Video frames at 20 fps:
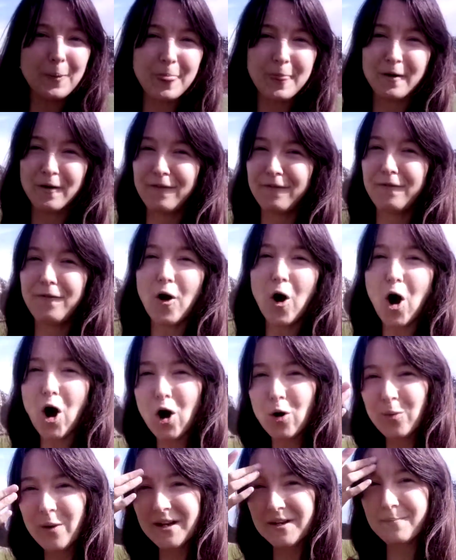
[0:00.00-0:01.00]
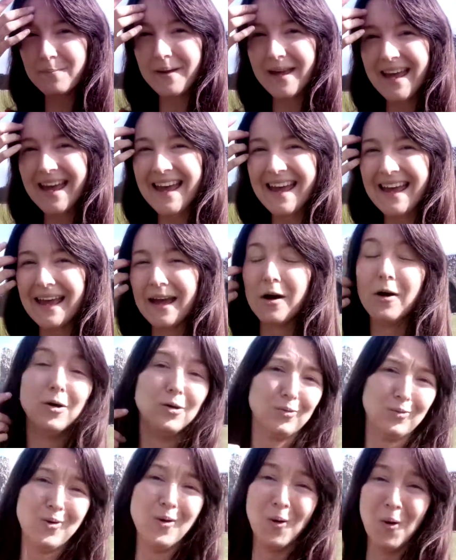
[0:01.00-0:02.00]
the for would be,
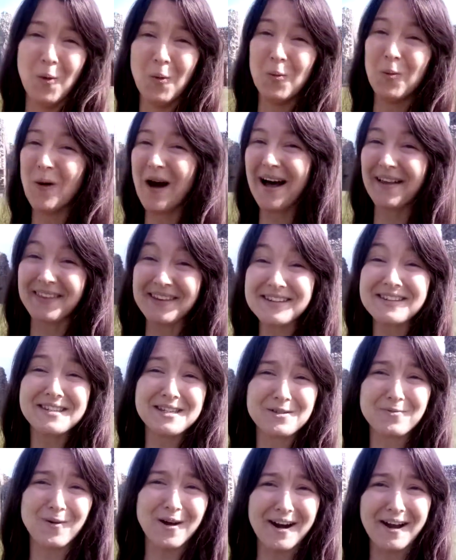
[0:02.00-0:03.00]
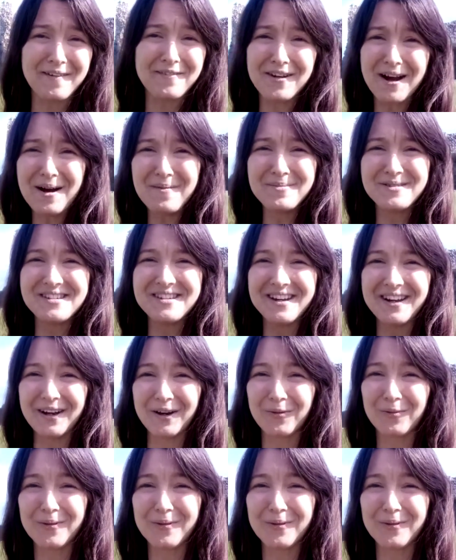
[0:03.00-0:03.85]
well, this is what I've come to,